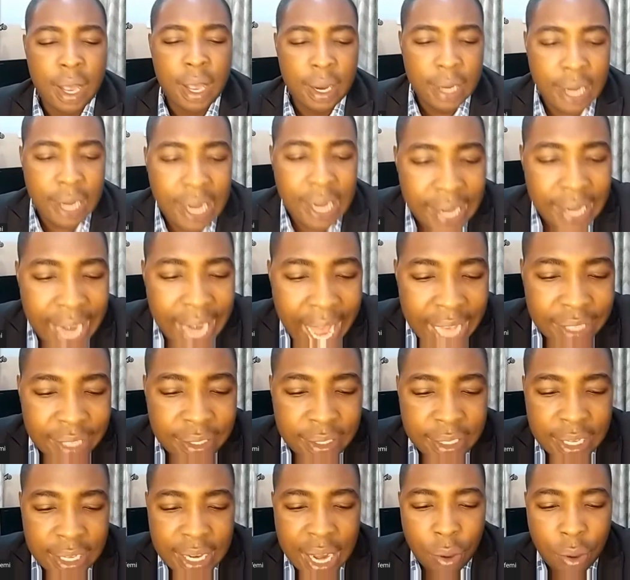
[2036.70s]
The last
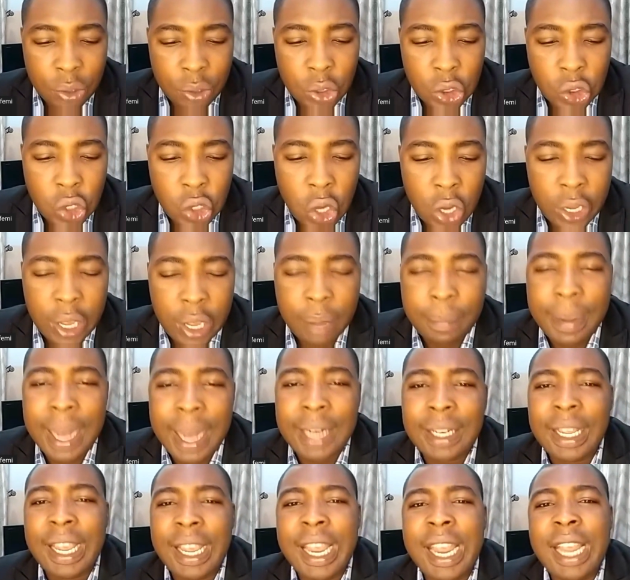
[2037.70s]
thing I want to talk about
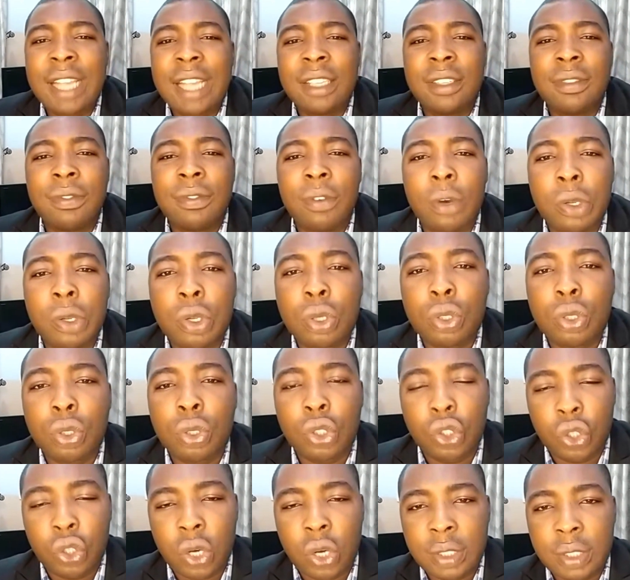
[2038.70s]
is for you to
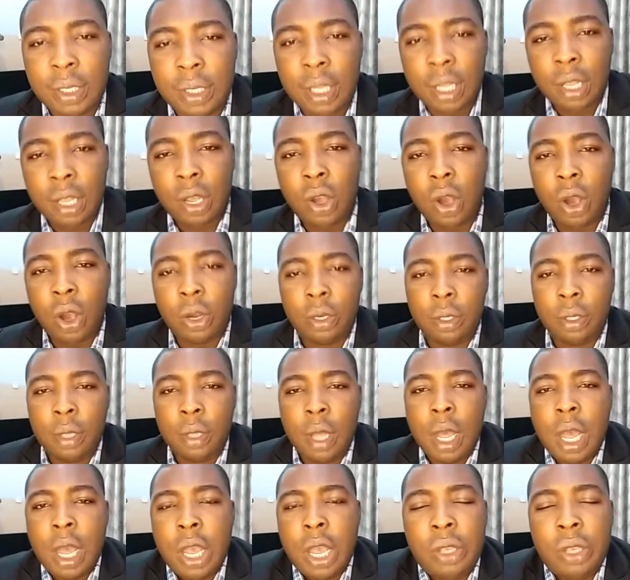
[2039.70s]
trust in God.
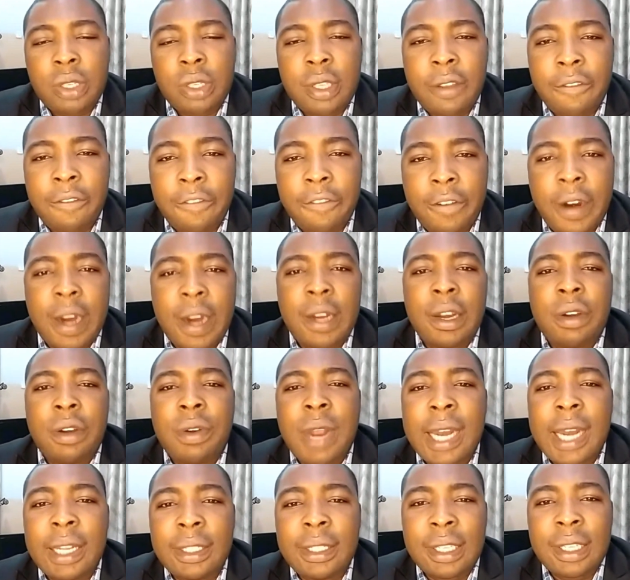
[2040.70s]
You see, friend, the
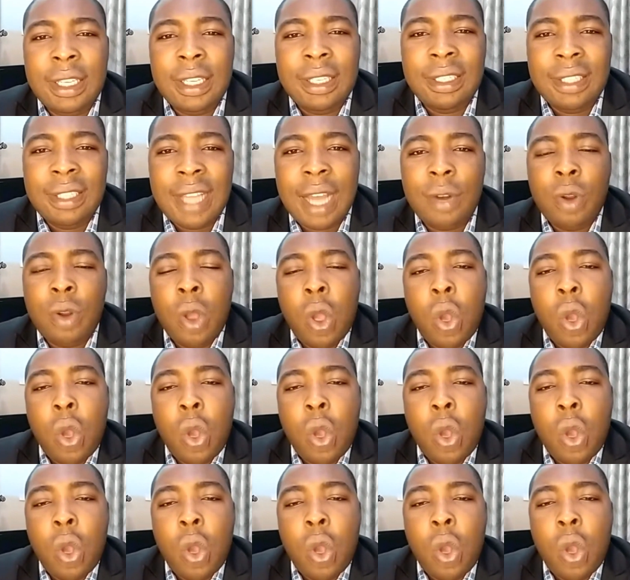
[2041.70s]
reality is that